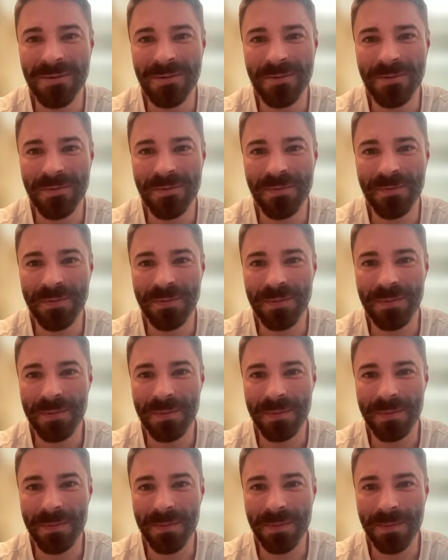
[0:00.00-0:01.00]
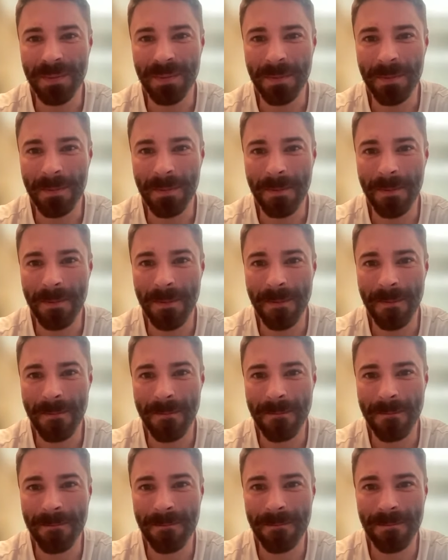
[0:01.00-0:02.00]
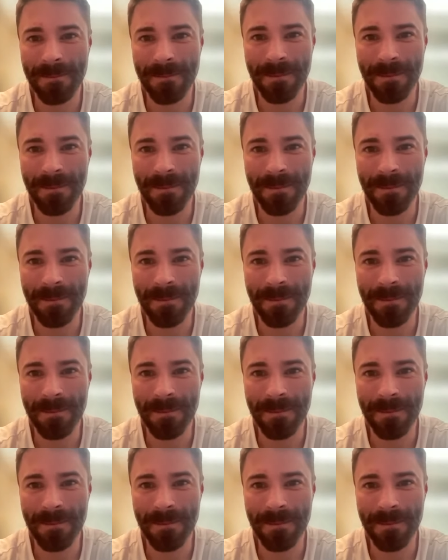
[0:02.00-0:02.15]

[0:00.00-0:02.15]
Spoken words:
(silent)